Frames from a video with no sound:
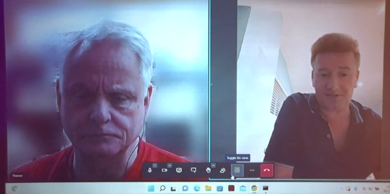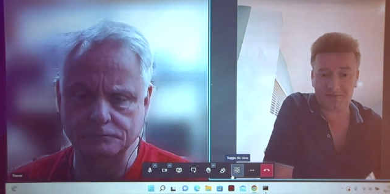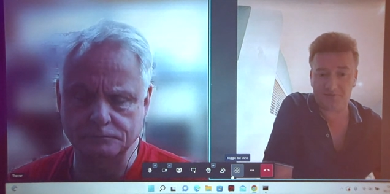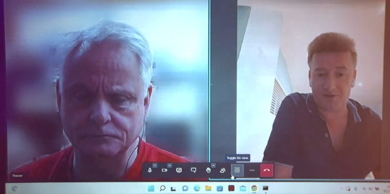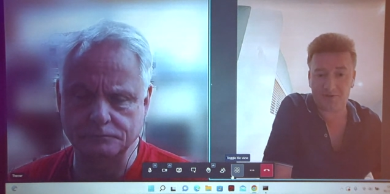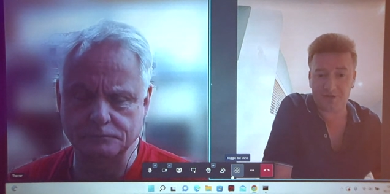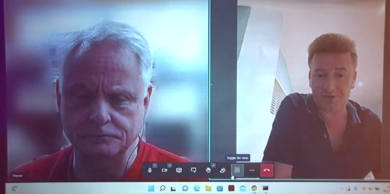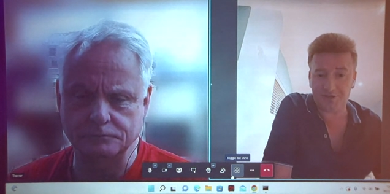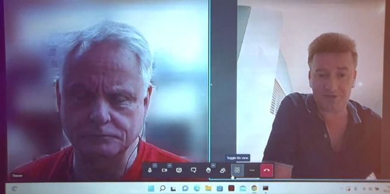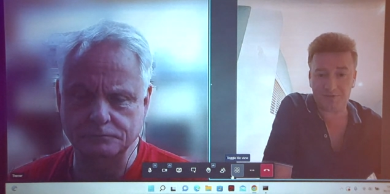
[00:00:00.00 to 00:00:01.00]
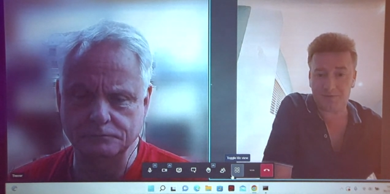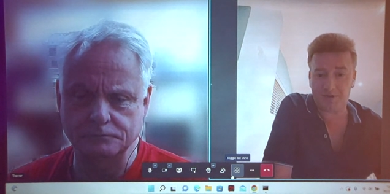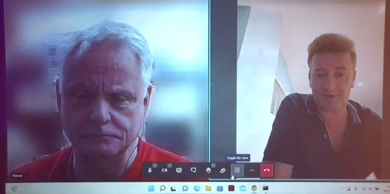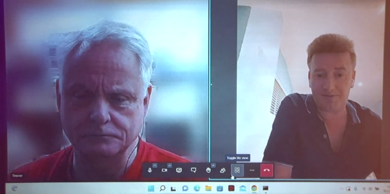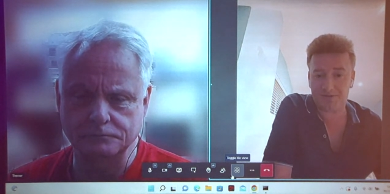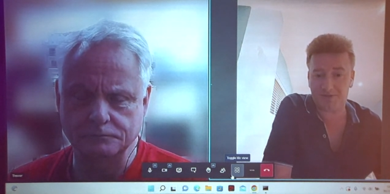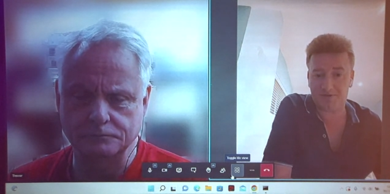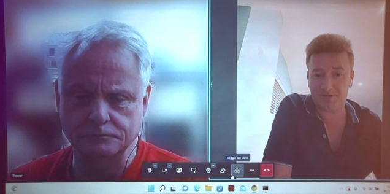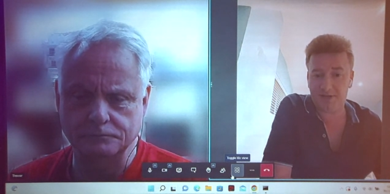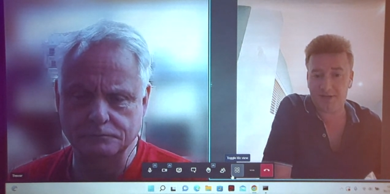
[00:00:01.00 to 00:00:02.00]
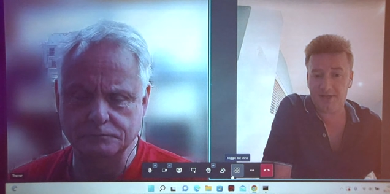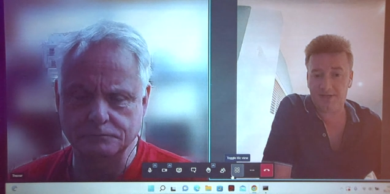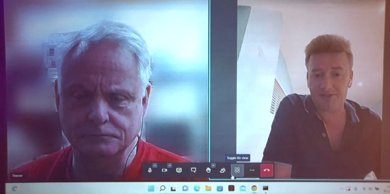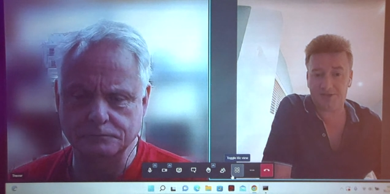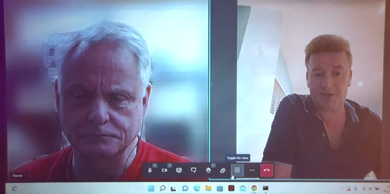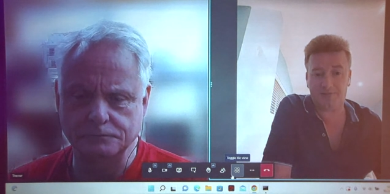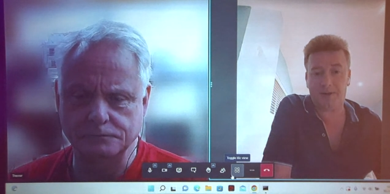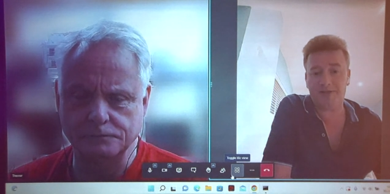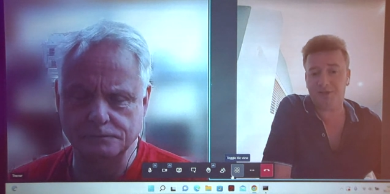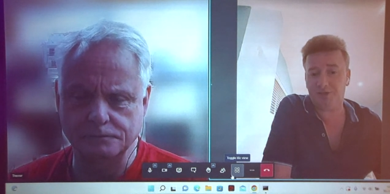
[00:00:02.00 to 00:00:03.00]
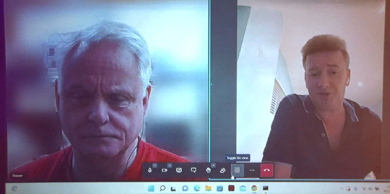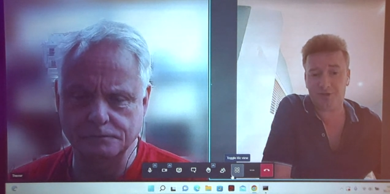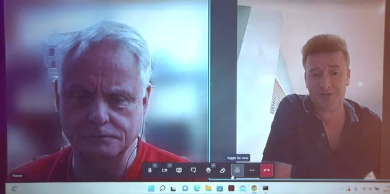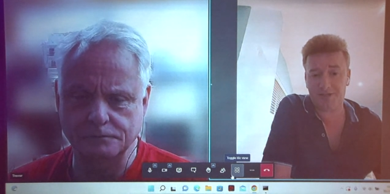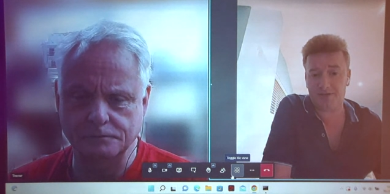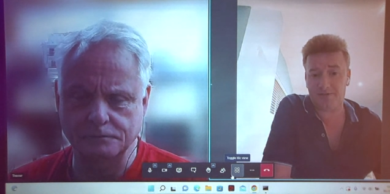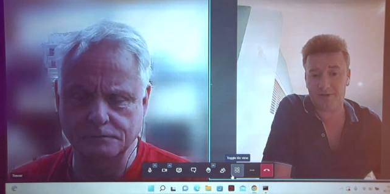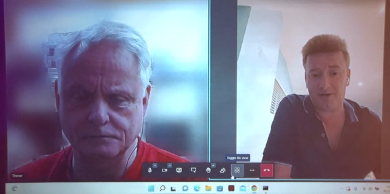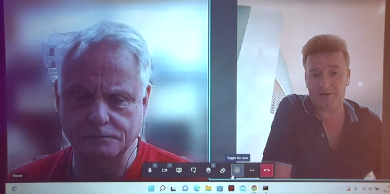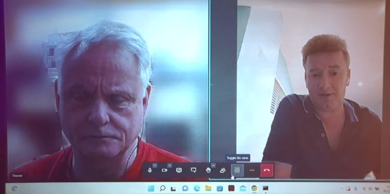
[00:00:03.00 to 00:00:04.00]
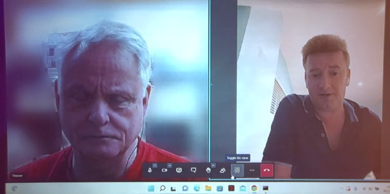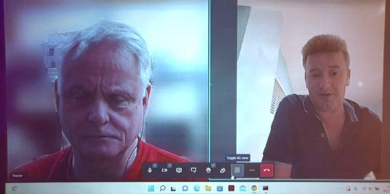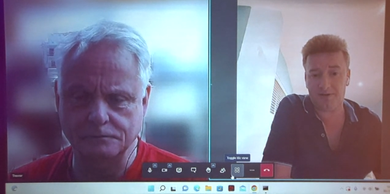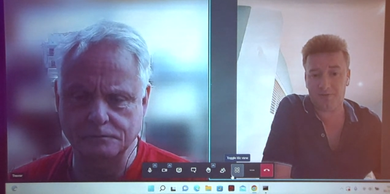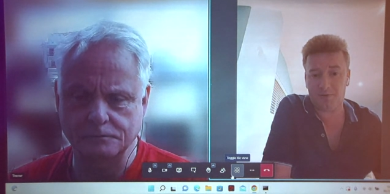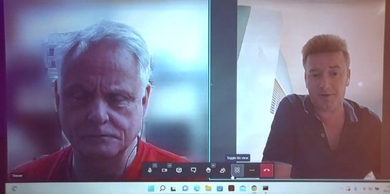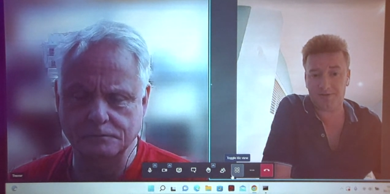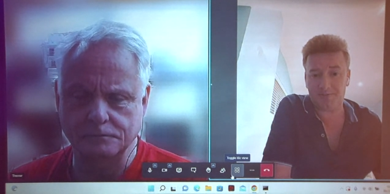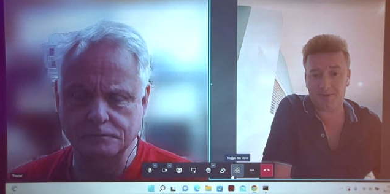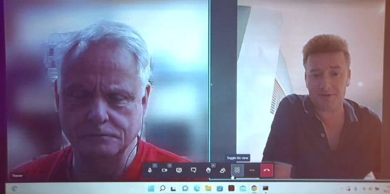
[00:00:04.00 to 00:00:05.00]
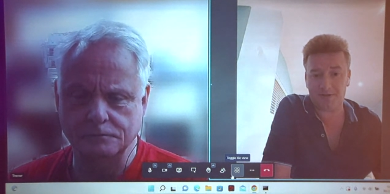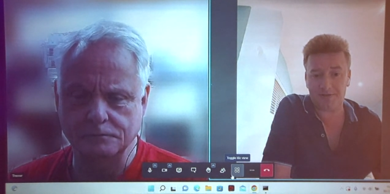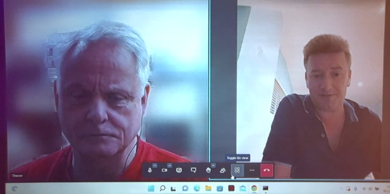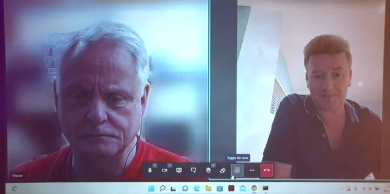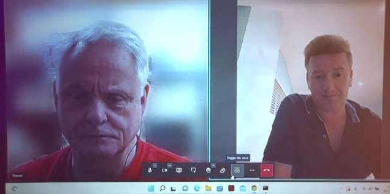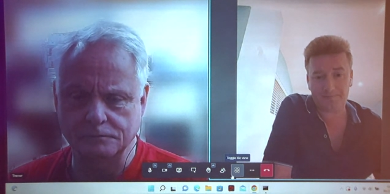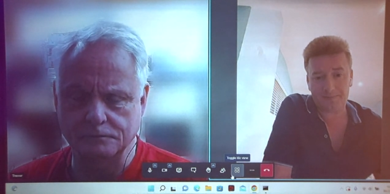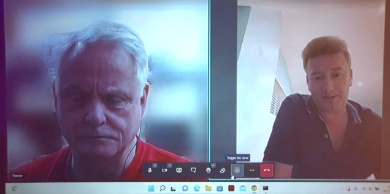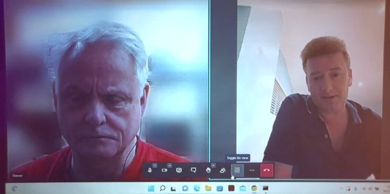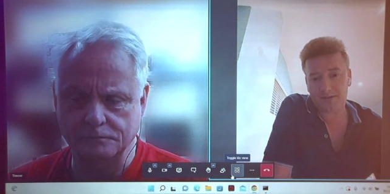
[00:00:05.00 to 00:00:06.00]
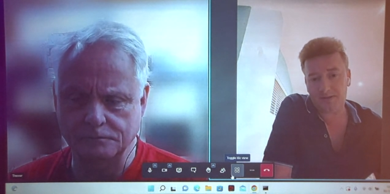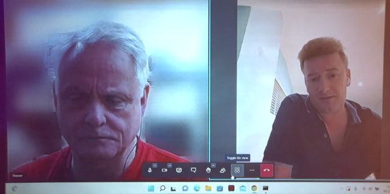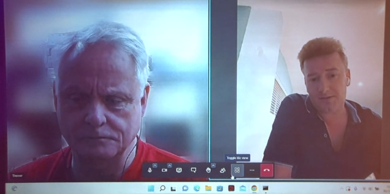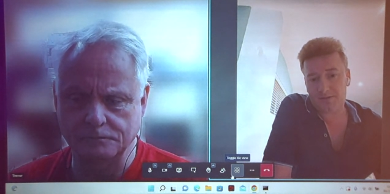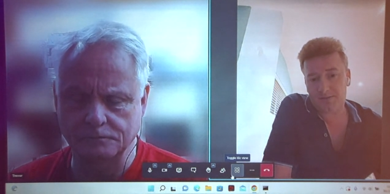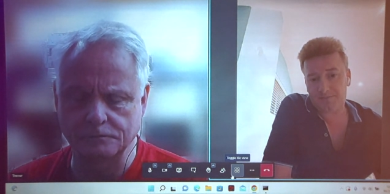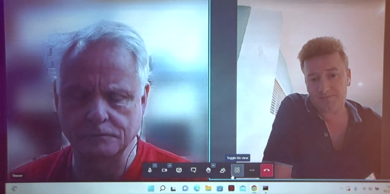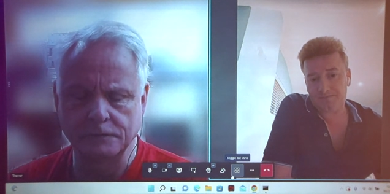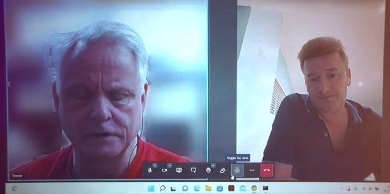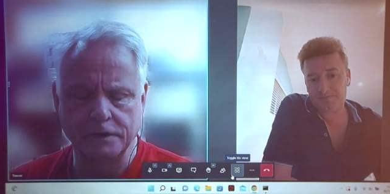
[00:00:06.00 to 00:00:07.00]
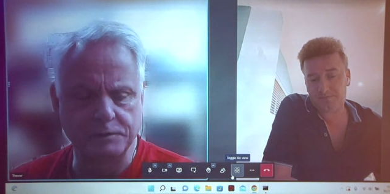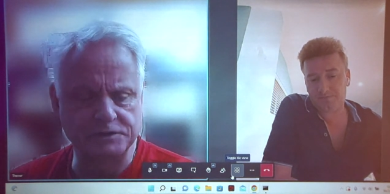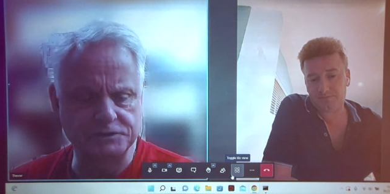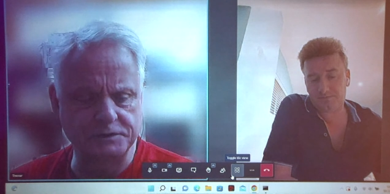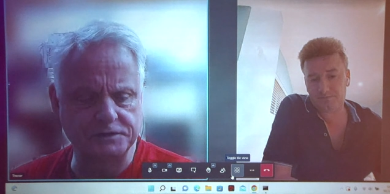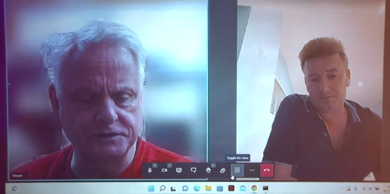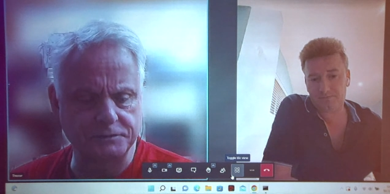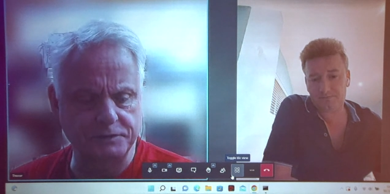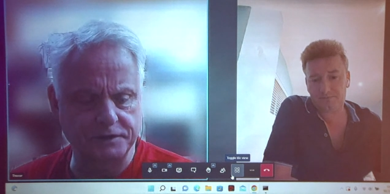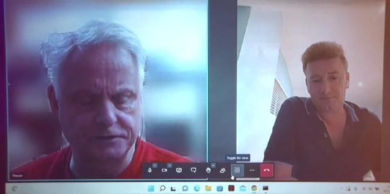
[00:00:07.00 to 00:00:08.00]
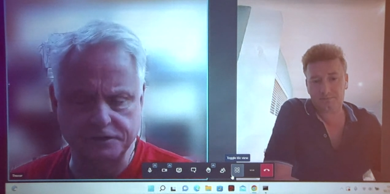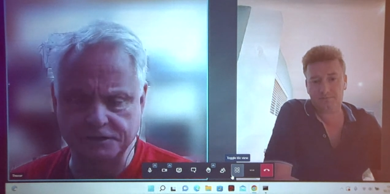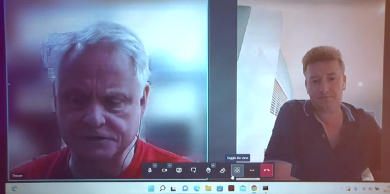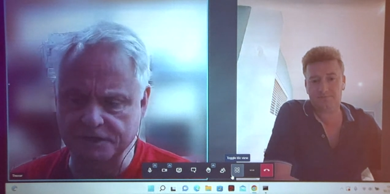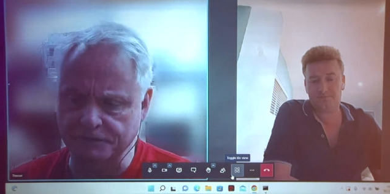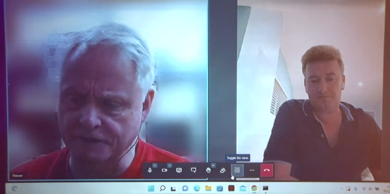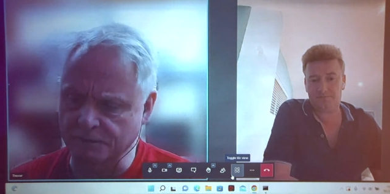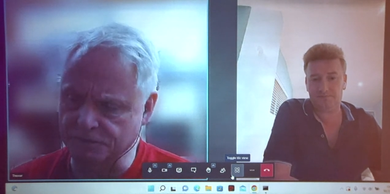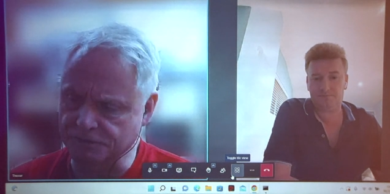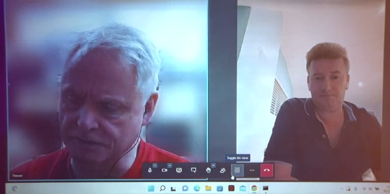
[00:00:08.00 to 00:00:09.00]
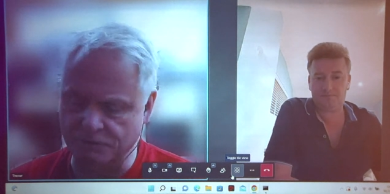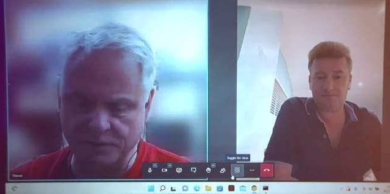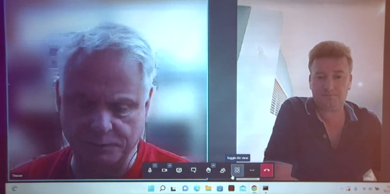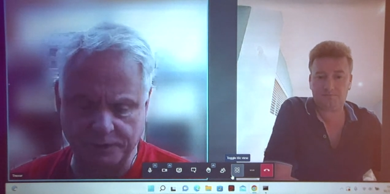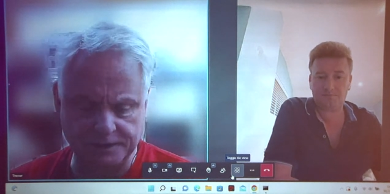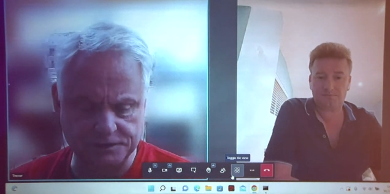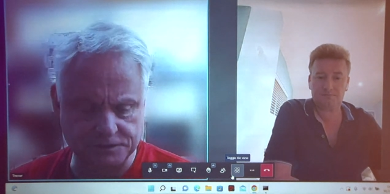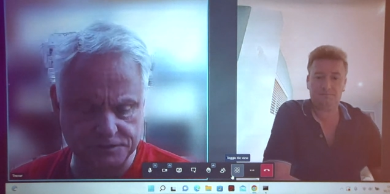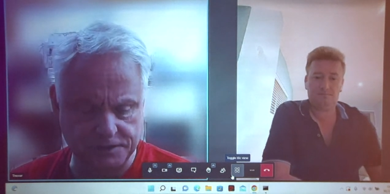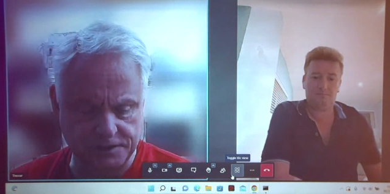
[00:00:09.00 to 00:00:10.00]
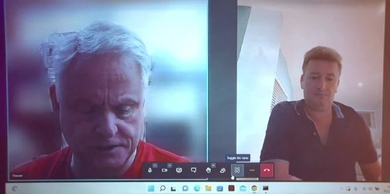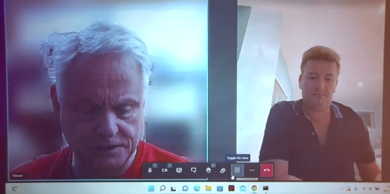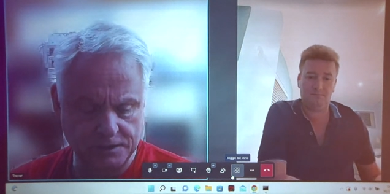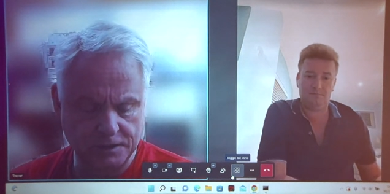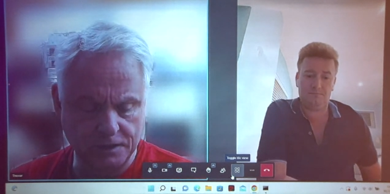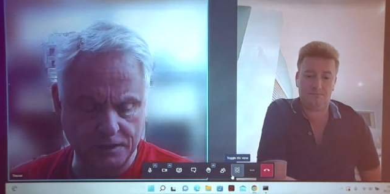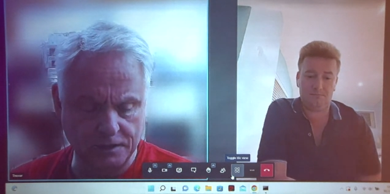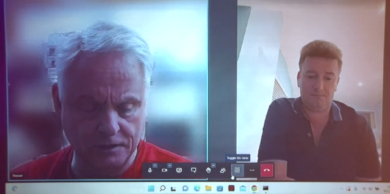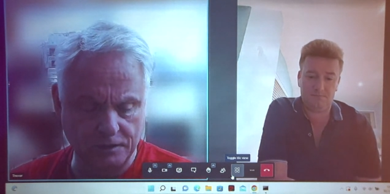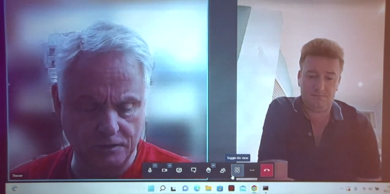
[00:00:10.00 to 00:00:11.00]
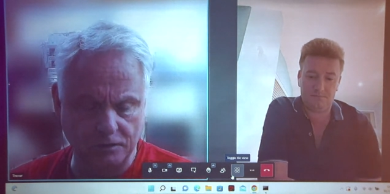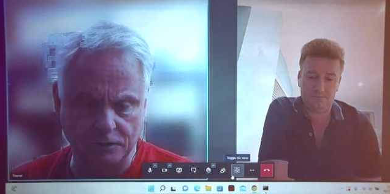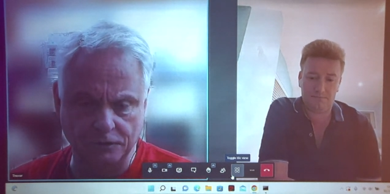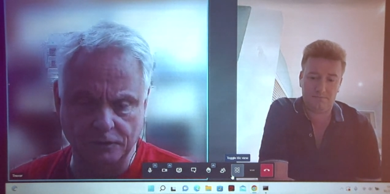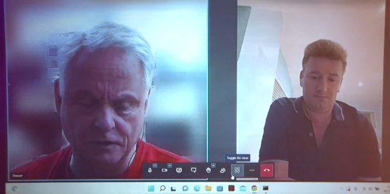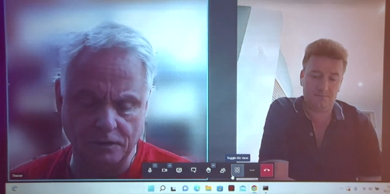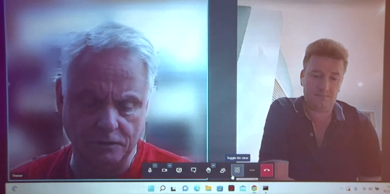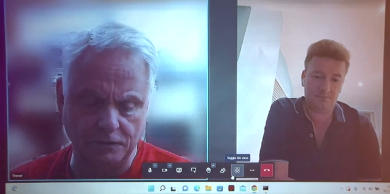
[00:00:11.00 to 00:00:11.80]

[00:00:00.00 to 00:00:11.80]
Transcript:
Speaker 1: configurations as well. So, so there's plenty of choice out there in the wider market.
Speaker 2: Mm-hmm. I must admit, at Amiga 37, I was really pleased to see uh, on on the, uh,